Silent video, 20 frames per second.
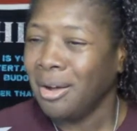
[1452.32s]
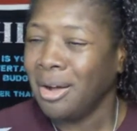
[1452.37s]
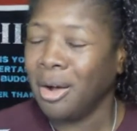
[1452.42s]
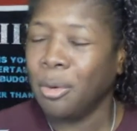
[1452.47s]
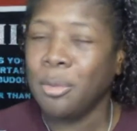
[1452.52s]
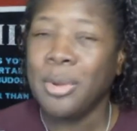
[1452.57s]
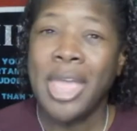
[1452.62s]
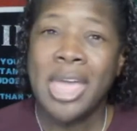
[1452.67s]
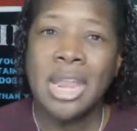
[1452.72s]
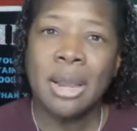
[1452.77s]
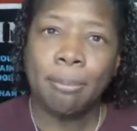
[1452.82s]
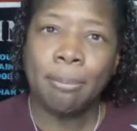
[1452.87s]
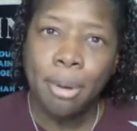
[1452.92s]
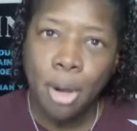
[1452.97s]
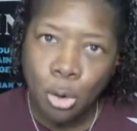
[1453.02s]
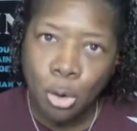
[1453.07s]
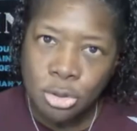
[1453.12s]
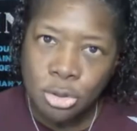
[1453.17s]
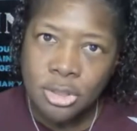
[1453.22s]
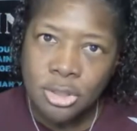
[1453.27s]
We had a
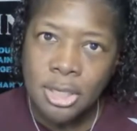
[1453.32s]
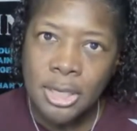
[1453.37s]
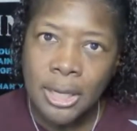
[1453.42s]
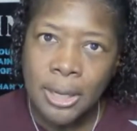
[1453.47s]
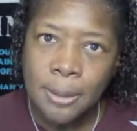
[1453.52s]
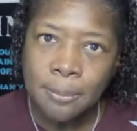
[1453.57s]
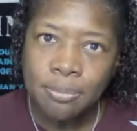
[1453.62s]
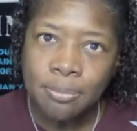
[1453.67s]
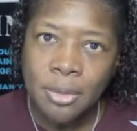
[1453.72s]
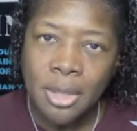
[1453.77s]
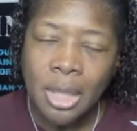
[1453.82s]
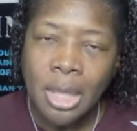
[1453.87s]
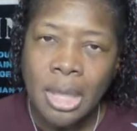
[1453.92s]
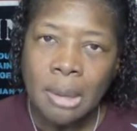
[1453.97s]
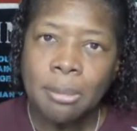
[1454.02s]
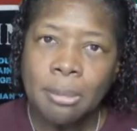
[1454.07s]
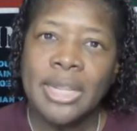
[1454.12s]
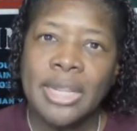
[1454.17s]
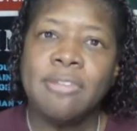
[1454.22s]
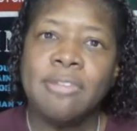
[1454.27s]
post team,
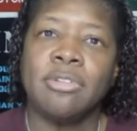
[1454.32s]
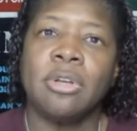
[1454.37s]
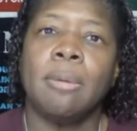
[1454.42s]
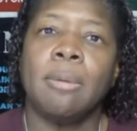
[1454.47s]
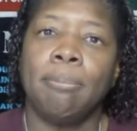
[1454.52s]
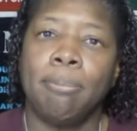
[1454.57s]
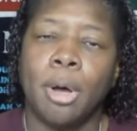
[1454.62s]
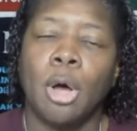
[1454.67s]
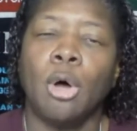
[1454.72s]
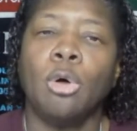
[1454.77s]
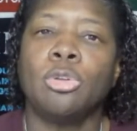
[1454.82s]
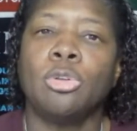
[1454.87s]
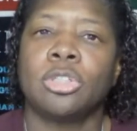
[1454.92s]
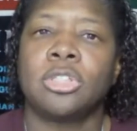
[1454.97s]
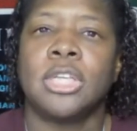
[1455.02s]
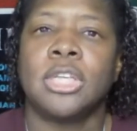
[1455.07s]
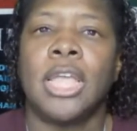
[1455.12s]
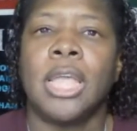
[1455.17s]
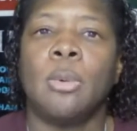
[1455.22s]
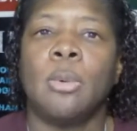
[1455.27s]
but even a post
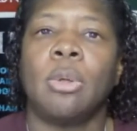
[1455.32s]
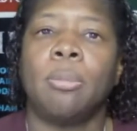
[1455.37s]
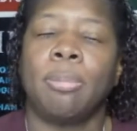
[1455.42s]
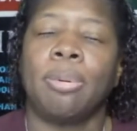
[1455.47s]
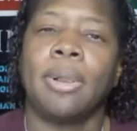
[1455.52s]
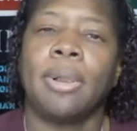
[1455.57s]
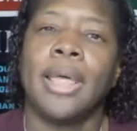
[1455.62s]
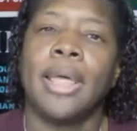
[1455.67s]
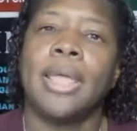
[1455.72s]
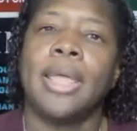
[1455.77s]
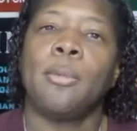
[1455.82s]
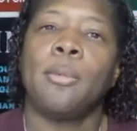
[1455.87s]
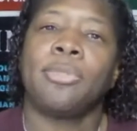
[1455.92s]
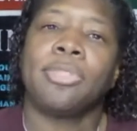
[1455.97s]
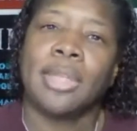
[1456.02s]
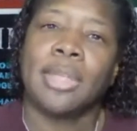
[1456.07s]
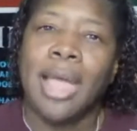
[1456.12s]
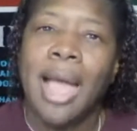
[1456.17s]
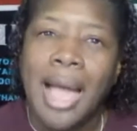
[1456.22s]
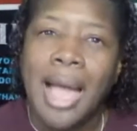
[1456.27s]
team would play with
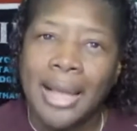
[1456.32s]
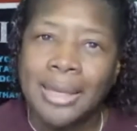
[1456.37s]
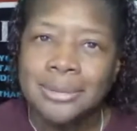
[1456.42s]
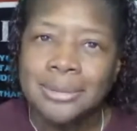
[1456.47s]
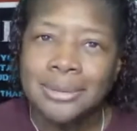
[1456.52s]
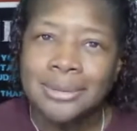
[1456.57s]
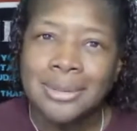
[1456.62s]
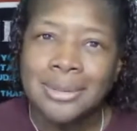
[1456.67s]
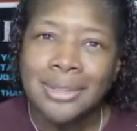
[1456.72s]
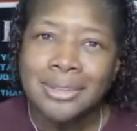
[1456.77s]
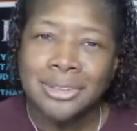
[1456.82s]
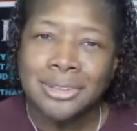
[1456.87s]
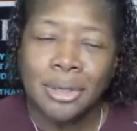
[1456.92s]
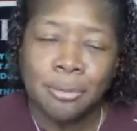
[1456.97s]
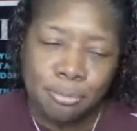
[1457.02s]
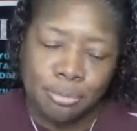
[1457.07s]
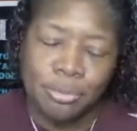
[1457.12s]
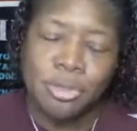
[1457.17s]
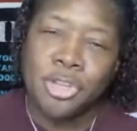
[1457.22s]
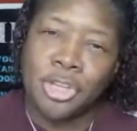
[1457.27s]
the guys
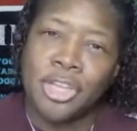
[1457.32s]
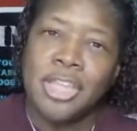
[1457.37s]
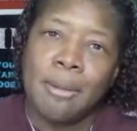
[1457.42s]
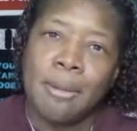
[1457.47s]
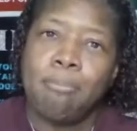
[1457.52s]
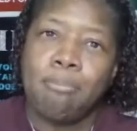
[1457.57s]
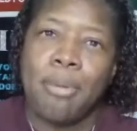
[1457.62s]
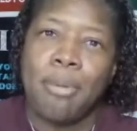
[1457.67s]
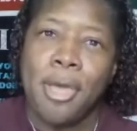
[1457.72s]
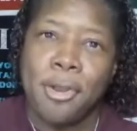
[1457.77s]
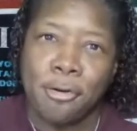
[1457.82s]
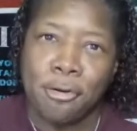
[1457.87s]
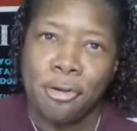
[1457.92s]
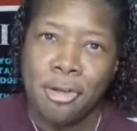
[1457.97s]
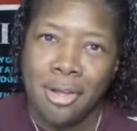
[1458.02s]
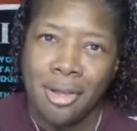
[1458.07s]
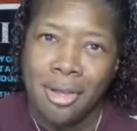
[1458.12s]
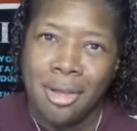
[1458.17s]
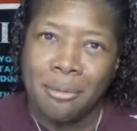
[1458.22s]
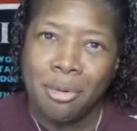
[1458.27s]
to get better,
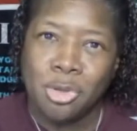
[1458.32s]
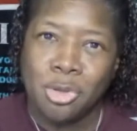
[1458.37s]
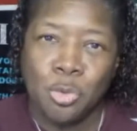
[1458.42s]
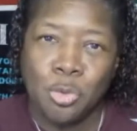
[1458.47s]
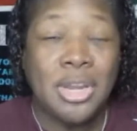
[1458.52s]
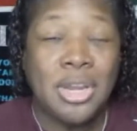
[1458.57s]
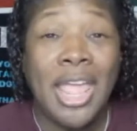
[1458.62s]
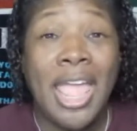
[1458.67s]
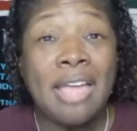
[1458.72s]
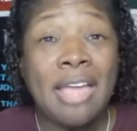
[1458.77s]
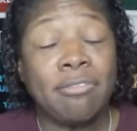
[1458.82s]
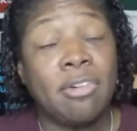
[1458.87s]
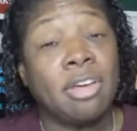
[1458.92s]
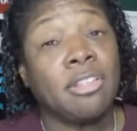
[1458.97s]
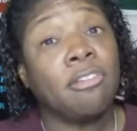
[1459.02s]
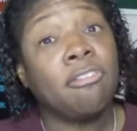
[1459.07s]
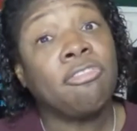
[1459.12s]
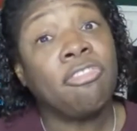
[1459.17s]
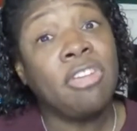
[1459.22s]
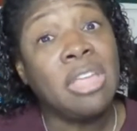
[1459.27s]
because we didn't have
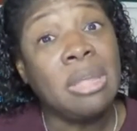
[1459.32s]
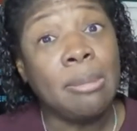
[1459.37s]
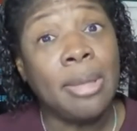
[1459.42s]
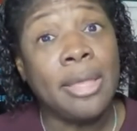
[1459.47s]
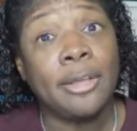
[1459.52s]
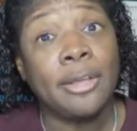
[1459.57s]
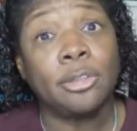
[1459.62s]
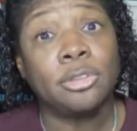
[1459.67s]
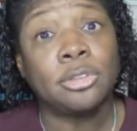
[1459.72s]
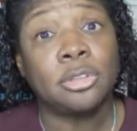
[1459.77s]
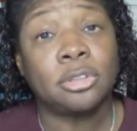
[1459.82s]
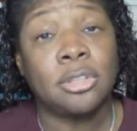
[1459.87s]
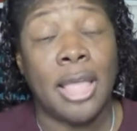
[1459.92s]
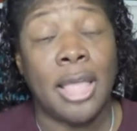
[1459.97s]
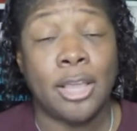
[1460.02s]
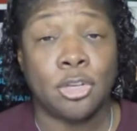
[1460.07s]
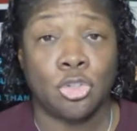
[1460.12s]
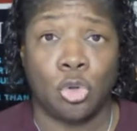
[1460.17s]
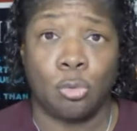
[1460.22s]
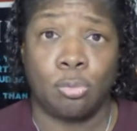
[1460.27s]
other females to
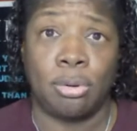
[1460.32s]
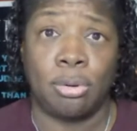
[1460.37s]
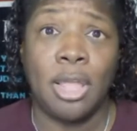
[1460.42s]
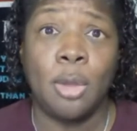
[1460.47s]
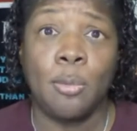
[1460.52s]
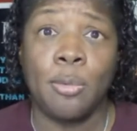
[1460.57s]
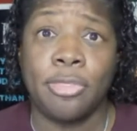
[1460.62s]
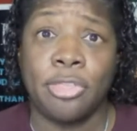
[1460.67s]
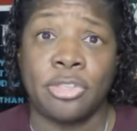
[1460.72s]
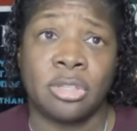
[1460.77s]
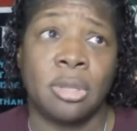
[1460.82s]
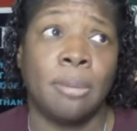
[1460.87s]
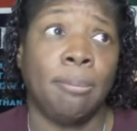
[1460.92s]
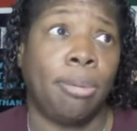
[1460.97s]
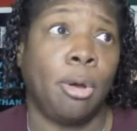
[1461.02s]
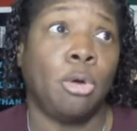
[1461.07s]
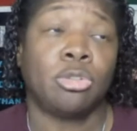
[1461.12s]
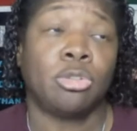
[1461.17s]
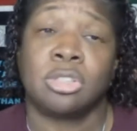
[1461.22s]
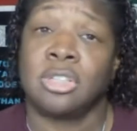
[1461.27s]
actually play with us. Some
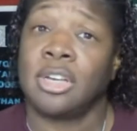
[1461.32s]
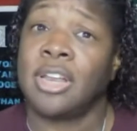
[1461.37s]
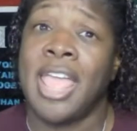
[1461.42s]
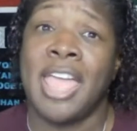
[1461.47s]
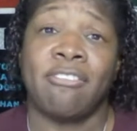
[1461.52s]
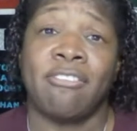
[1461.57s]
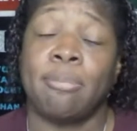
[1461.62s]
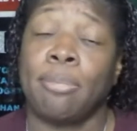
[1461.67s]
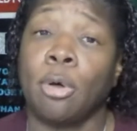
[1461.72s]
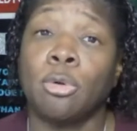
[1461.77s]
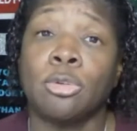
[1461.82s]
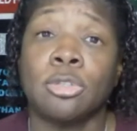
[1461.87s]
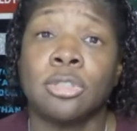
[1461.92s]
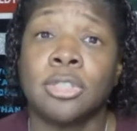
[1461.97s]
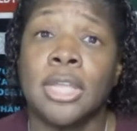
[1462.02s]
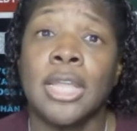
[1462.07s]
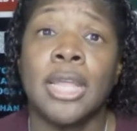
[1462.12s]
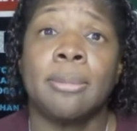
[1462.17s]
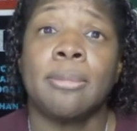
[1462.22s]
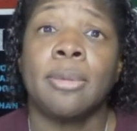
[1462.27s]
posts didn't have a post
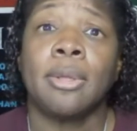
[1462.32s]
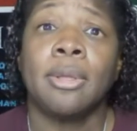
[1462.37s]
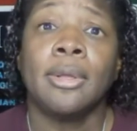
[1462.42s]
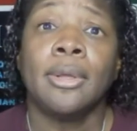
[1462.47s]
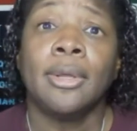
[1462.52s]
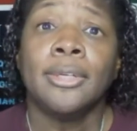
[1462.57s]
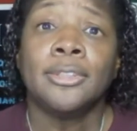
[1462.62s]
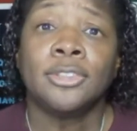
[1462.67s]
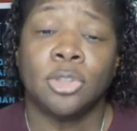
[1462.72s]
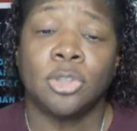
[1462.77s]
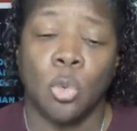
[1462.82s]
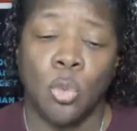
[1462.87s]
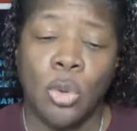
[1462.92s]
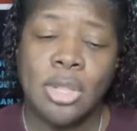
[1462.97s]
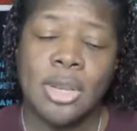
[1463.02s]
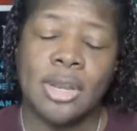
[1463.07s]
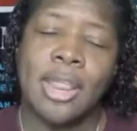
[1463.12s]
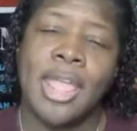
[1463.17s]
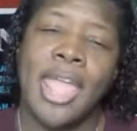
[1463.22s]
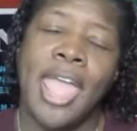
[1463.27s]
team, so we
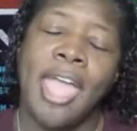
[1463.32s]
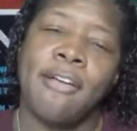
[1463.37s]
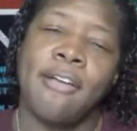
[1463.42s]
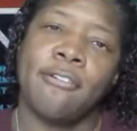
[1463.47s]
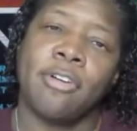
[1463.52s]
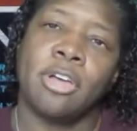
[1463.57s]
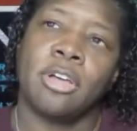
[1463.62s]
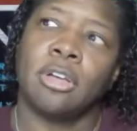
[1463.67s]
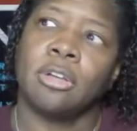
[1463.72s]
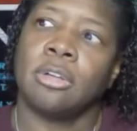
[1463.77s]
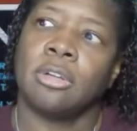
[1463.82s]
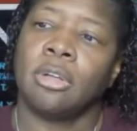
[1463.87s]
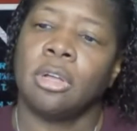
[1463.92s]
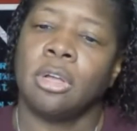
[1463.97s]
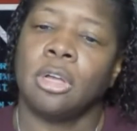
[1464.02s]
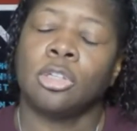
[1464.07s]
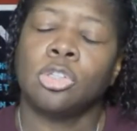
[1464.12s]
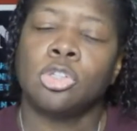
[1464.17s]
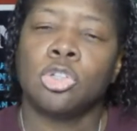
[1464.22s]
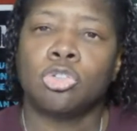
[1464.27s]
didn't have
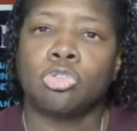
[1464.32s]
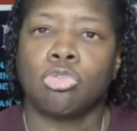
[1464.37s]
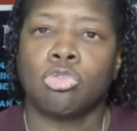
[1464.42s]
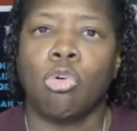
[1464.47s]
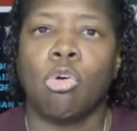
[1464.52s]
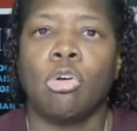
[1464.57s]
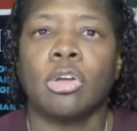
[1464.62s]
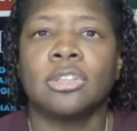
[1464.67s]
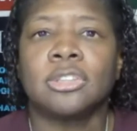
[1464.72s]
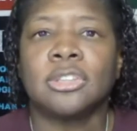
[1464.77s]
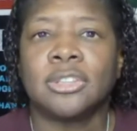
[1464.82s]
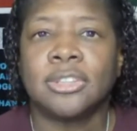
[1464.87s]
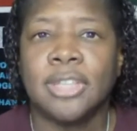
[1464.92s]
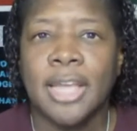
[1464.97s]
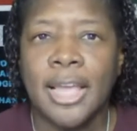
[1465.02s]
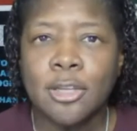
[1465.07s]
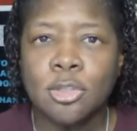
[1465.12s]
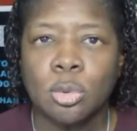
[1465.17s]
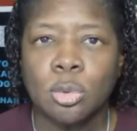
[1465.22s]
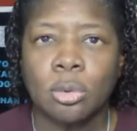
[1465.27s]
a strong
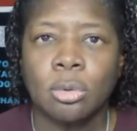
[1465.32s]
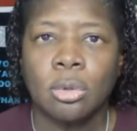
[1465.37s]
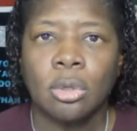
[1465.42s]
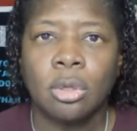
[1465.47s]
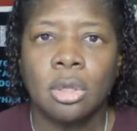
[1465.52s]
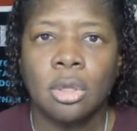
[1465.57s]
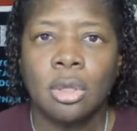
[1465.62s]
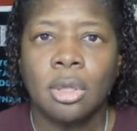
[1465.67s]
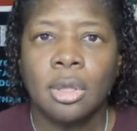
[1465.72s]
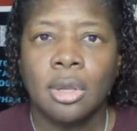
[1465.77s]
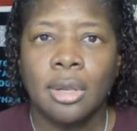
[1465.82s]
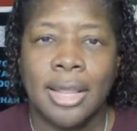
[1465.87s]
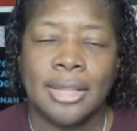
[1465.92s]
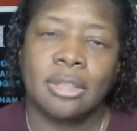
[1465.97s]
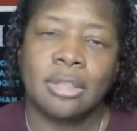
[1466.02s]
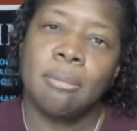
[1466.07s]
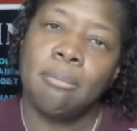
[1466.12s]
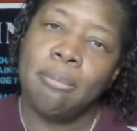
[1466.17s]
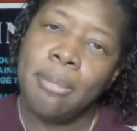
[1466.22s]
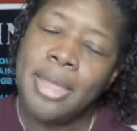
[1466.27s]
schedule
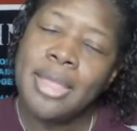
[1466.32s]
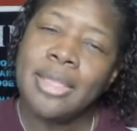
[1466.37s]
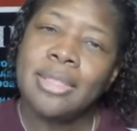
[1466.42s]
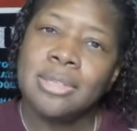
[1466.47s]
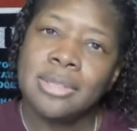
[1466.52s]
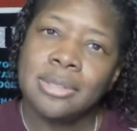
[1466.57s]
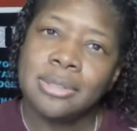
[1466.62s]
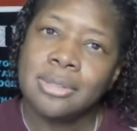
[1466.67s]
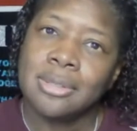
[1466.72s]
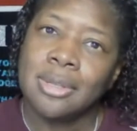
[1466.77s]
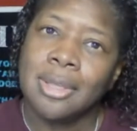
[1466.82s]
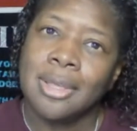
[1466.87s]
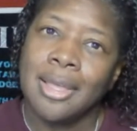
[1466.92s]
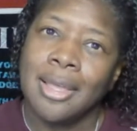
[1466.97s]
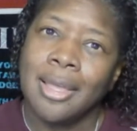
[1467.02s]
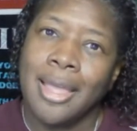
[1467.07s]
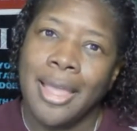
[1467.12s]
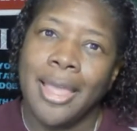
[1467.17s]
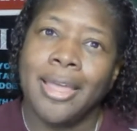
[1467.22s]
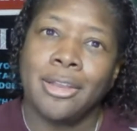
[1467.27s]
like the men
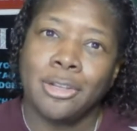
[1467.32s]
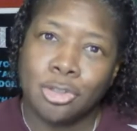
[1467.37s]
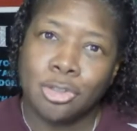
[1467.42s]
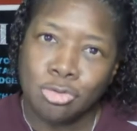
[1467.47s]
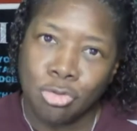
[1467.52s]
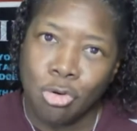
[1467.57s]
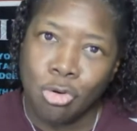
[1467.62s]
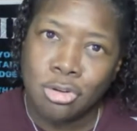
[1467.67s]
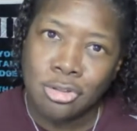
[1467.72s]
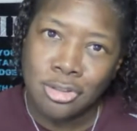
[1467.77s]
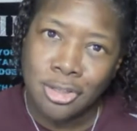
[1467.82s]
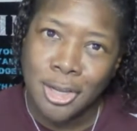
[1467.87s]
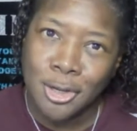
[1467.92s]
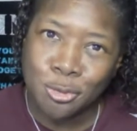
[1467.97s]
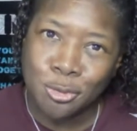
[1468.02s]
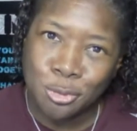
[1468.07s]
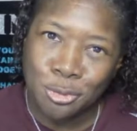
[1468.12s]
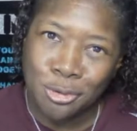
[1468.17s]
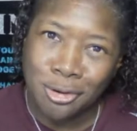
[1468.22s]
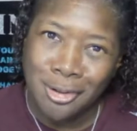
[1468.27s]
had a strong
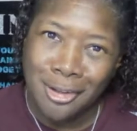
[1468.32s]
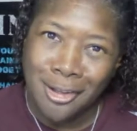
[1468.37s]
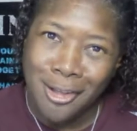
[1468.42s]
schedule.